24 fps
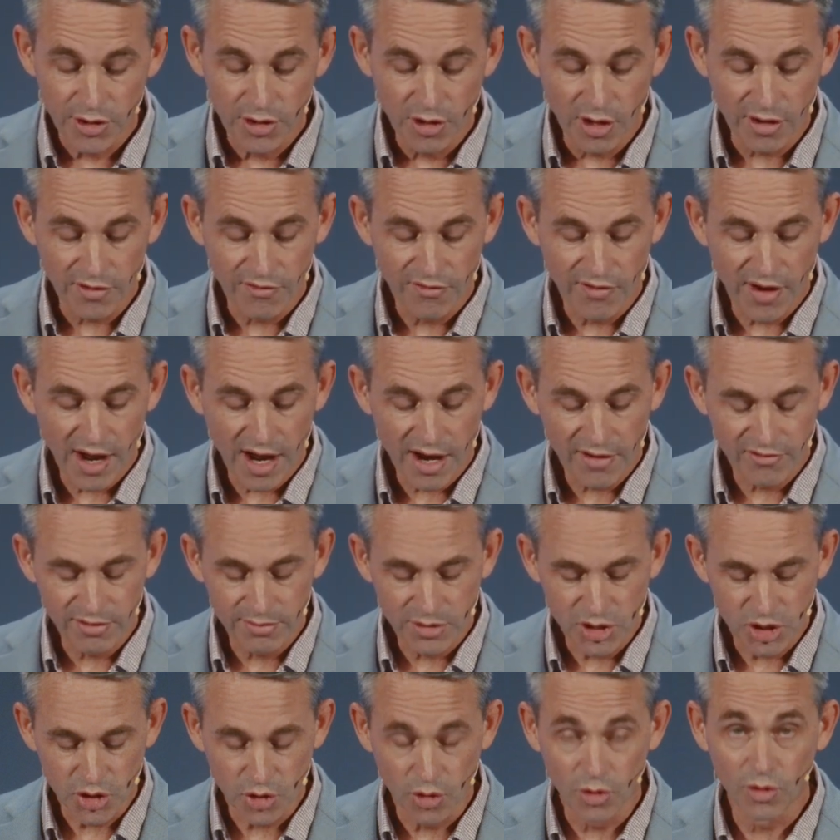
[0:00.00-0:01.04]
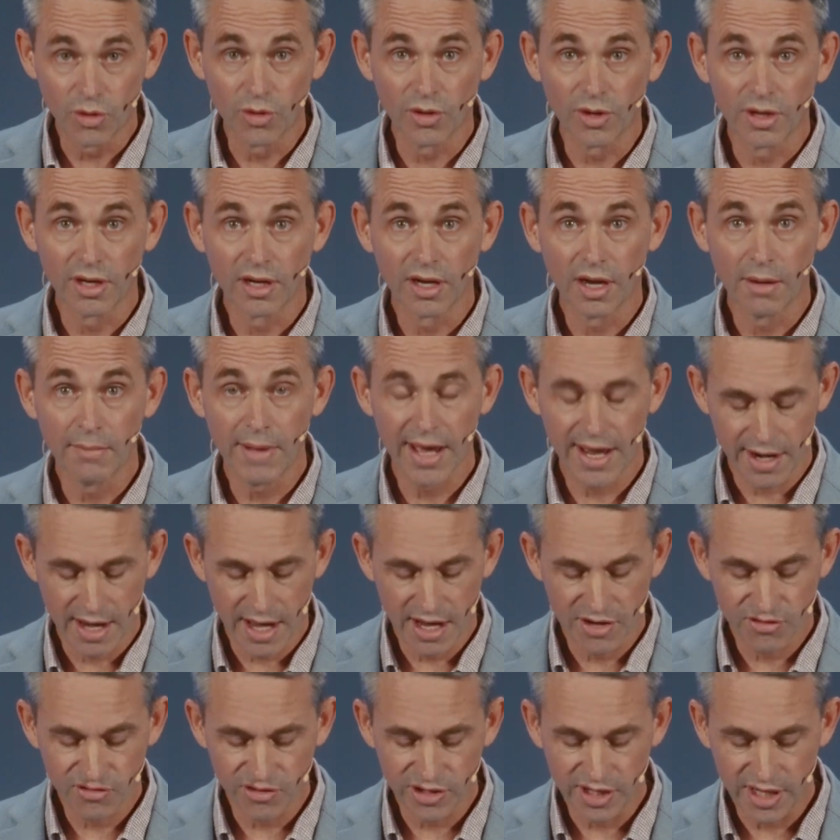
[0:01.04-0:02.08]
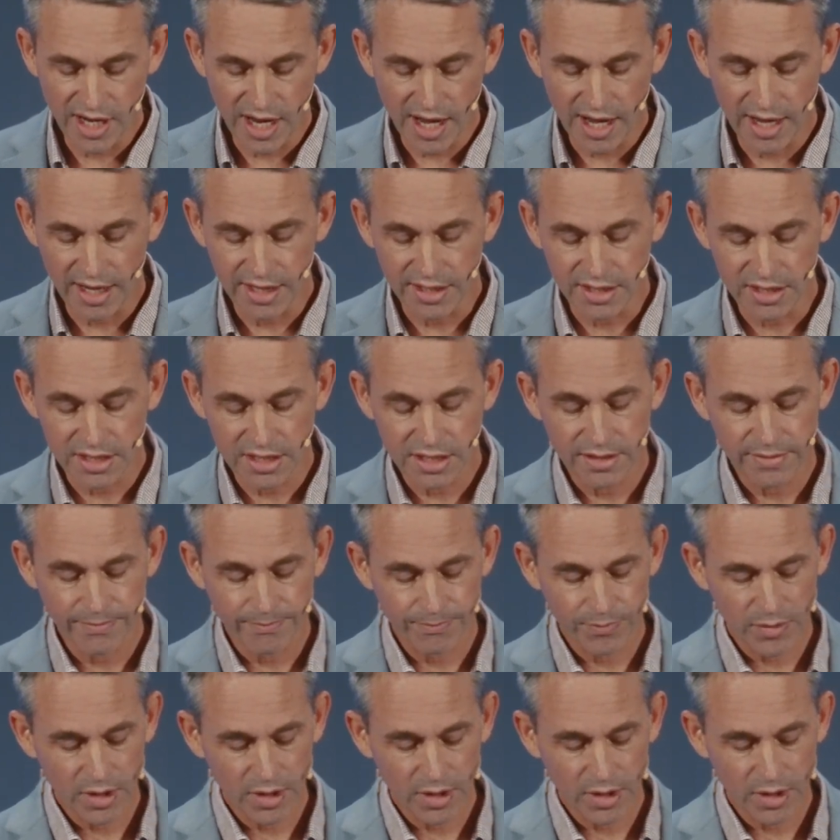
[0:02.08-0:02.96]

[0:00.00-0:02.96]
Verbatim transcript: not far from shore, about a 100 yards.